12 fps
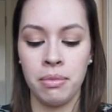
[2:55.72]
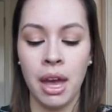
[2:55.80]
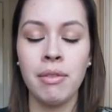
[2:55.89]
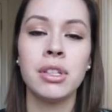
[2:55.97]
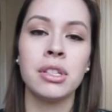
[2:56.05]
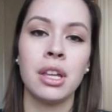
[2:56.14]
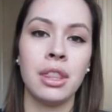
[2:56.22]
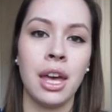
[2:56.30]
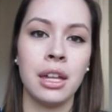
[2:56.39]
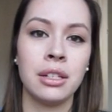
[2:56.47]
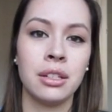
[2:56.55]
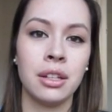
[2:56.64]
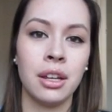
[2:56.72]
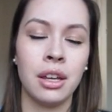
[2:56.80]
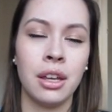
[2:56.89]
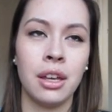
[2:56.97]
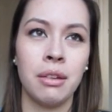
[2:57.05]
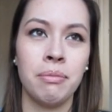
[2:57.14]
Having said that,
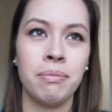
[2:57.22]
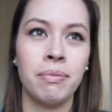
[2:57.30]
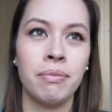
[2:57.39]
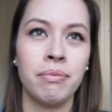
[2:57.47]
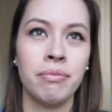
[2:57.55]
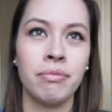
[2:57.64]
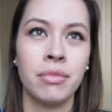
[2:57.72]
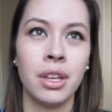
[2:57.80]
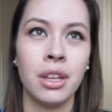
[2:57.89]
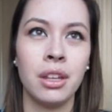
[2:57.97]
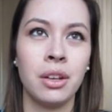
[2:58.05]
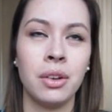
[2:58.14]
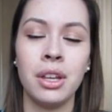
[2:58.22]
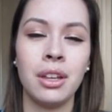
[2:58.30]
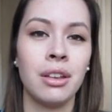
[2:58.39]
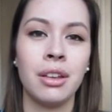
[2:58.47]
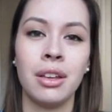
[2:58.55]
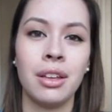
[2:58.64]
you know,
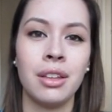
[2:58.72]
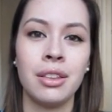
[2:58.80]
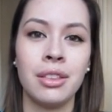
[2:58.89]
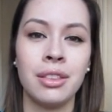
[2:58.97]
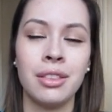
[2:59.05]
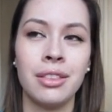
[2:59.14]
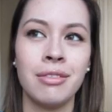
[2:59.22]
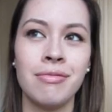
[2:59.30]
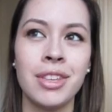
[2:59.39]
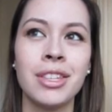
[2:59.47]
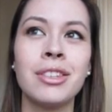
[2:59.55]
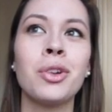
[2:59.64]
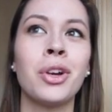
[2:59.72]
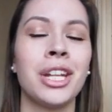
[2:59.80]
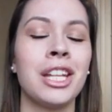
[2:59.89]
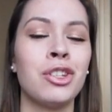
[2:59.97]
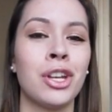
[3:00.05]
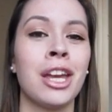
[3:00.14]
this is not an
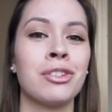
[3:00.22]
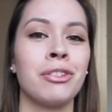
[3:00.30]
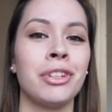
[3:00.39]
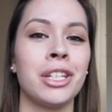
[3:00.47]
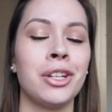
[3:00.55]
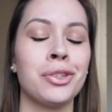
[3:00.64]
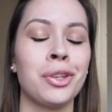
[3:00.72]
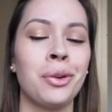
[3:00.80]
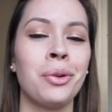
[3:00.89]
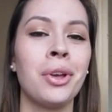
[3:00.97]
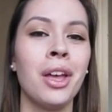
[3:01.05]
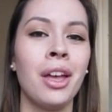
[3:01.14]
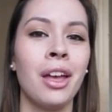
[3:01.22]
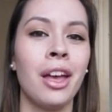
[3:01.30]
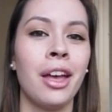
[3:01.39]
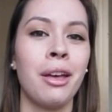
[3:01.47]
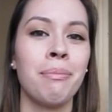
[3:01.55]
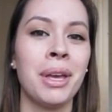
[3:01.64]
educational video, so
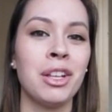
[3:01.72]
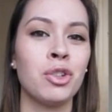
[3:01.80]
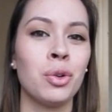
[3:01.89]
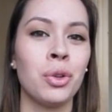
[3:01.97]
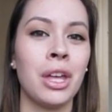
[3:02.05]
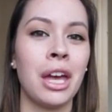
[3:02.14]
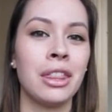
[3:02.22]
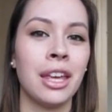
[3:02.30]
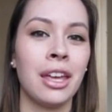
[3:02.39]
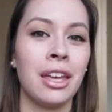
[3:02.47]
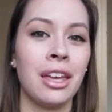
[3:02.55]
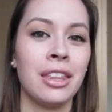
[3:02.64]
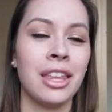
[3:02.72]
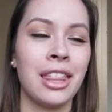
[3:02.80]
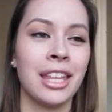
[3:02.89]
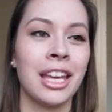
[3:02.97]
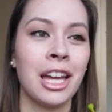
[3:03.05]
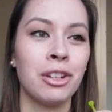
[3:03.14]
make sure that
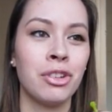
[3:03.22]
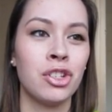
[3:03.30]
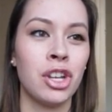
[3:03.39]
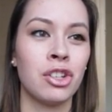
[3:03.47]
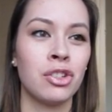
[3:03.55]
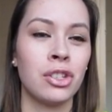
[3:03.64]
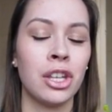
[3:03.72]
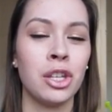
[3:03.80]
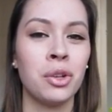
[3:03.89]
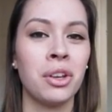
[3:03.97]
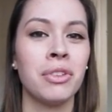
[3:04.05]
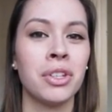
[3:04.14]
the kind of injections that you give